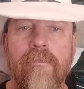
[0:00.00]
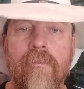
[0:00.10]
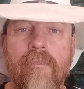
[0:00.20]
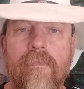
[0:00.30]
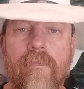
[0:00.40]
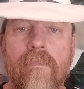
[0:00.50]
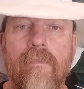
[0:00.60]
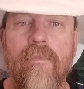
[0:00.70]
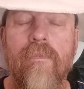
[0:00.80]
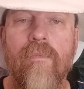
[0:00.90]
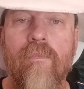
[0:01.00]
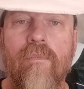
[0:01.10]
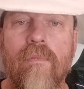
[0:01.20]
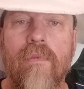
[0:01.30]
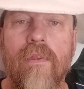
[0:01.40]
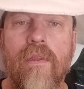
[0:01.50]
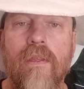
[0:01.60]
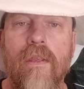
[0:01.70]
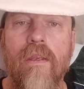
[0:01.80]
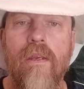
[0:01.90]

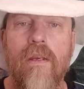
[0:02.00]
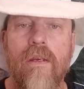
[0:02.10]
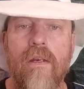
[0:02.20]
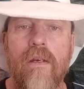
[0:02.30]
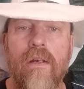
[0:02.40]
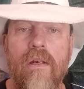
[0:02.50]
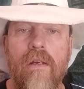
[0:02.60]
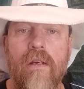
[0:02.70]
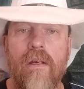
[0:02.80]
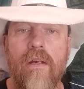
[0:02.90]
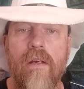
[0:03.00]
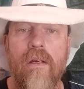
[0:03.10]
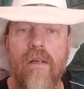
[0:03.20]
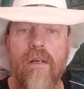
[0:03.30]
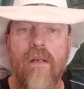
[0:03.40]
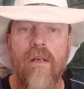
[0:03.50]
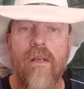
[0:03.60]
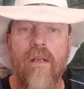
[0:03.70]
Nobody speaks.